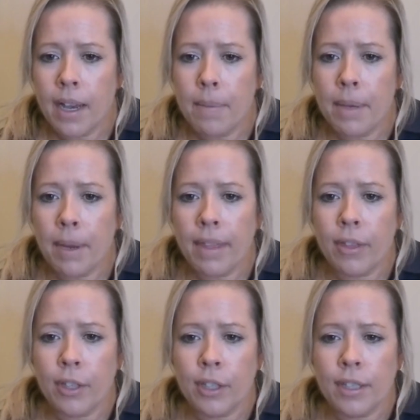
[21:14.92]
in my
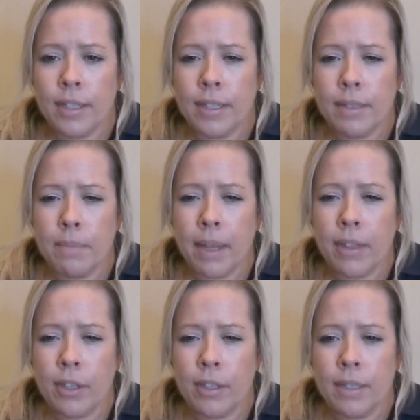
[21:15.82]
third
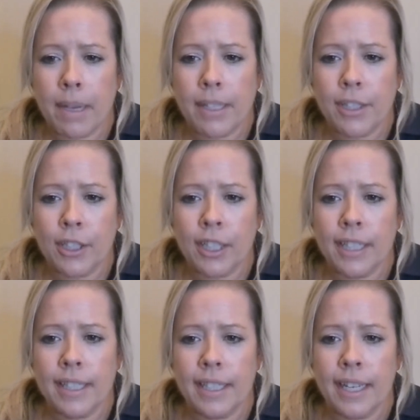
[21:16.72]
semester
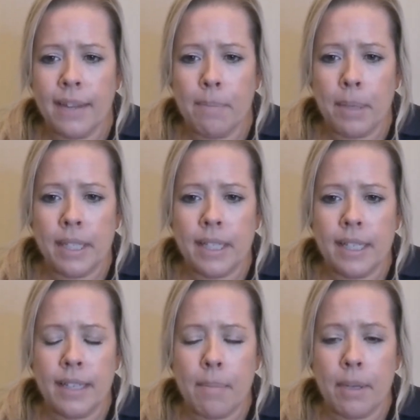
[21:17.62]
is in
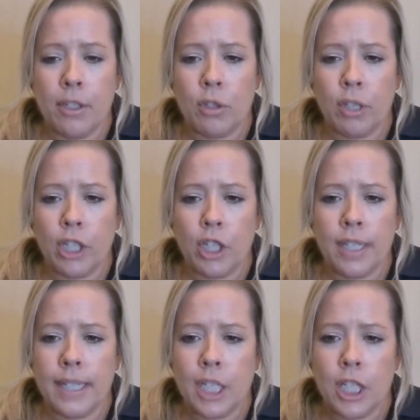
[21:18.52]
business
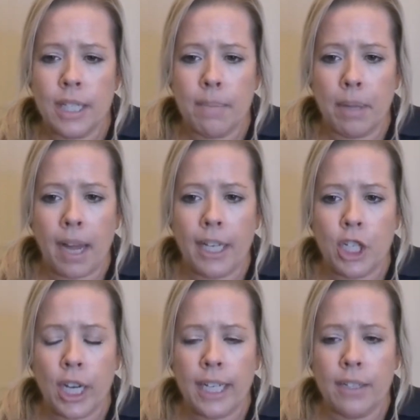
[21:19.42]
administration supply
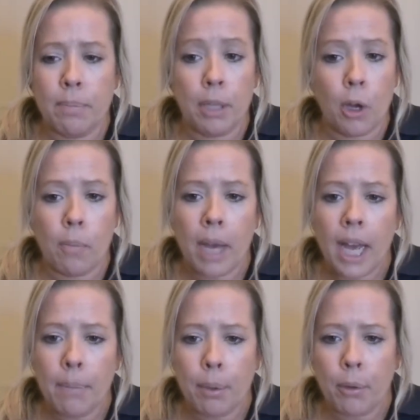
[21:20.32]
chain
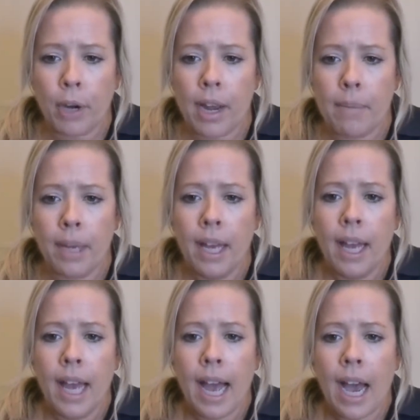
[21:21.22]
diploma program.
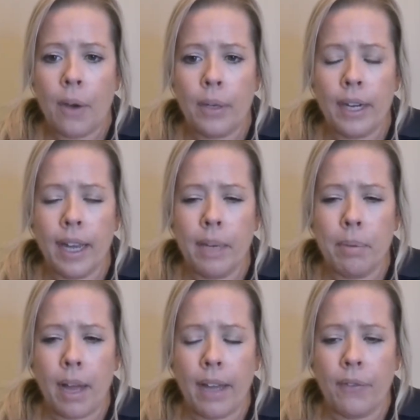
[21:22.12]
How can I
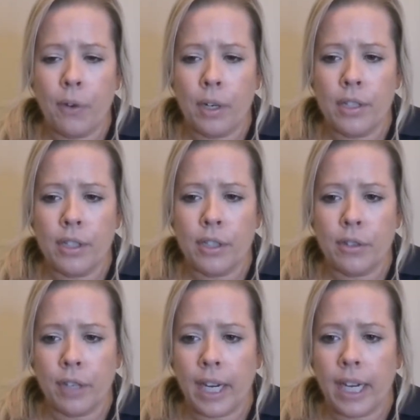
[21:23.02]
apply for a
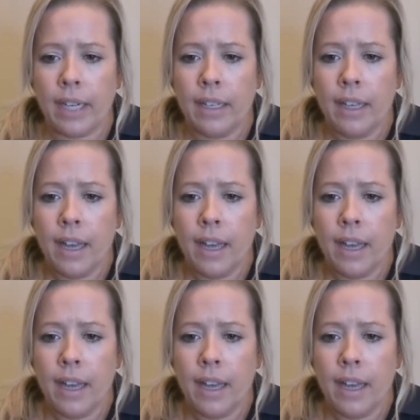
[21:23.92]
degree?